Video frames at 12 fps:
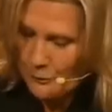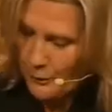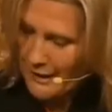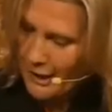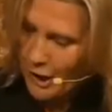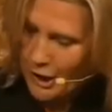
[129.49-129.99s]

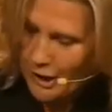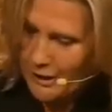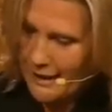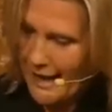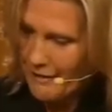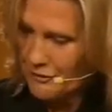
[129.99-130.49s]
We
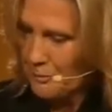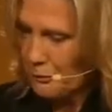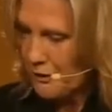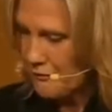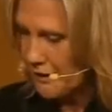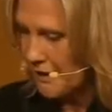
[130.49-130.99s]
all have the
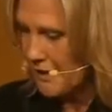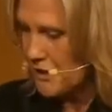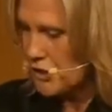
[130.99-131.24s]
privilege